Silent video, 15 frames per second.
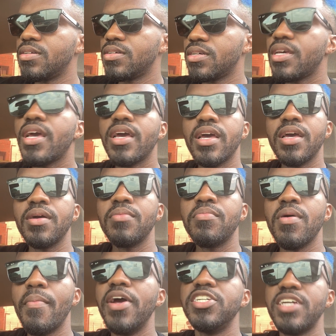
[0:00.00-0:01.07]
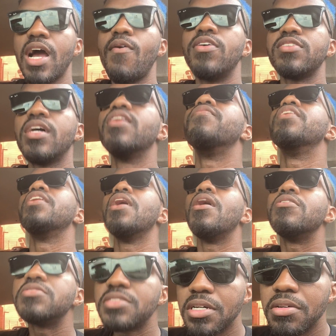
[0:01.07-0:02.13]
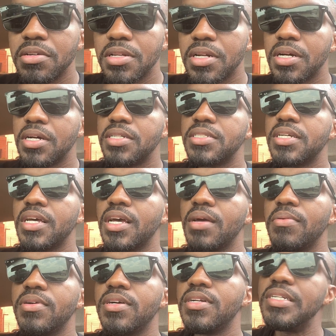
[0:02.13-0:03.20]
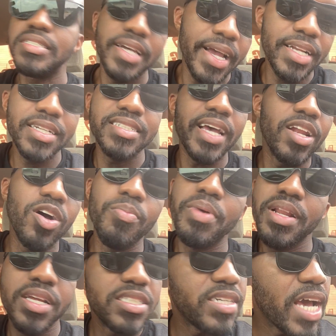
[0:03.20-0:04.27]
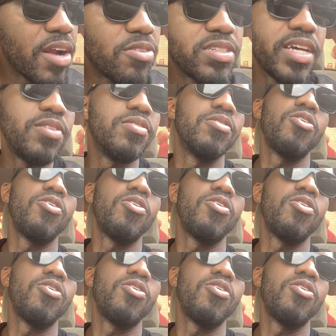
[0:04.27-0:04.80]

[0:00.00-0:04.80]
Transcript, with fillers: Yeah, but make sure y'all watch other videos too, you know what I'm saying, because this ain't this ain't no business channel, this ain't no